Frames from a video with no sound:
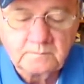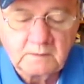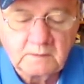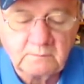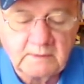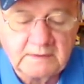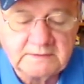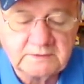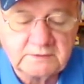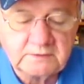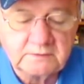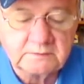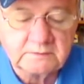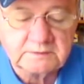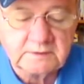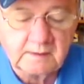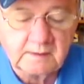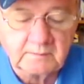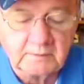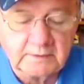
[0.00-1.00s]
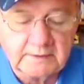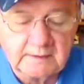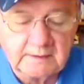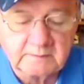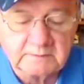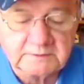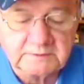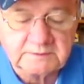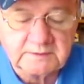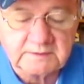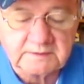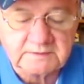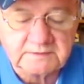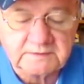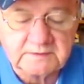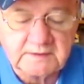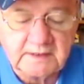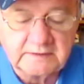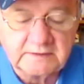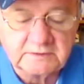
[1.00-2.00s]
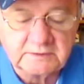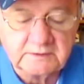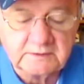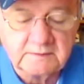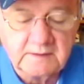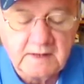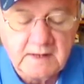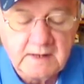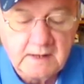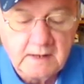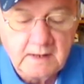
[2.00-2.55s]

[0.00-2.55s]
Race 2 summary, number 6, Station